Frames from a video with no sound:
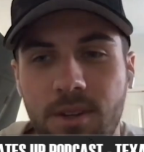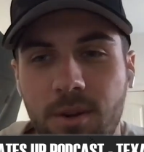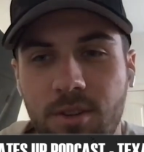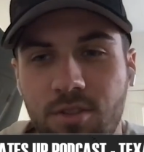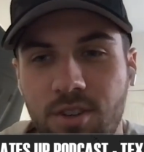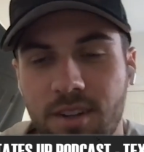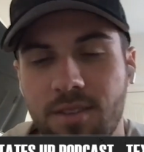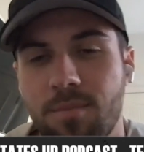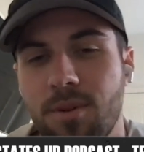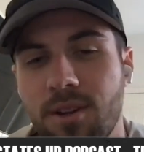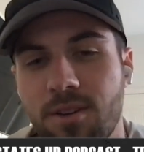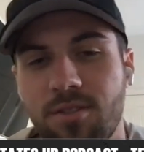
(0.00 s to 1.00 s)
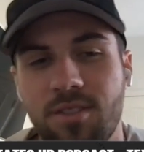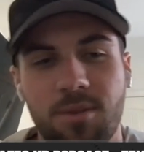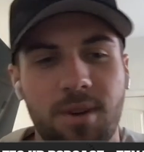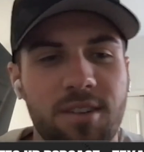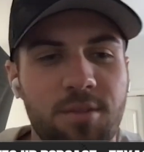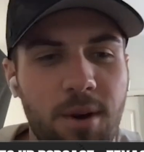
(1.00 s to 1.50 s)
you know he just got the players in
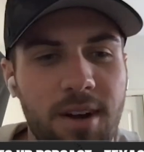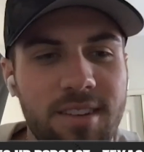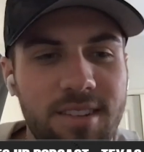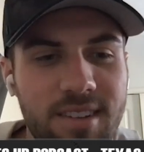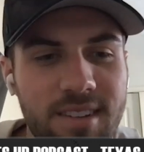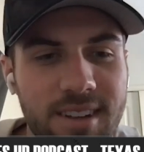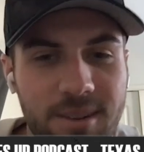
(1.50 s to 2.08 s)
the right spots